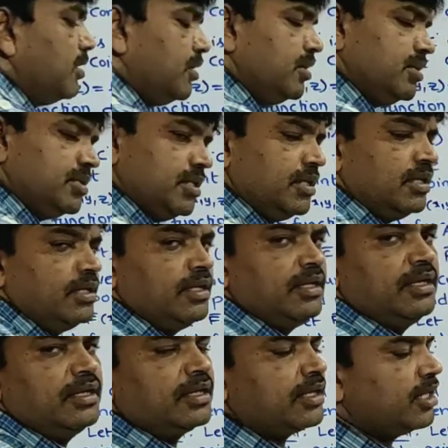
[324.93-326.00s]

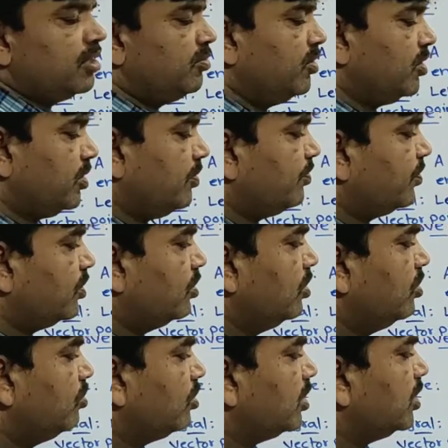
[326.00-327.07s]
dzk bar.
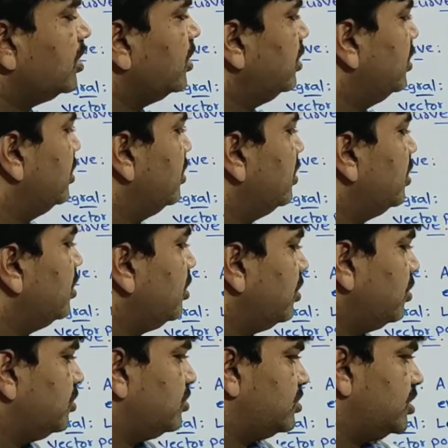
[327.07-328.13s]
Okay,
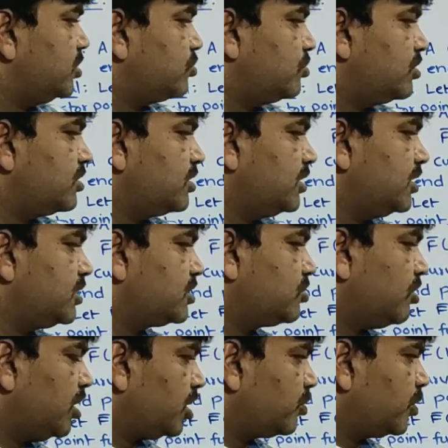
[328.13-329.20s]
now see students, it is
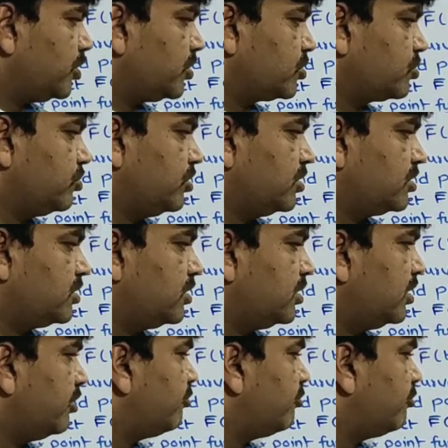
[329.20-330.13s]
dot product students.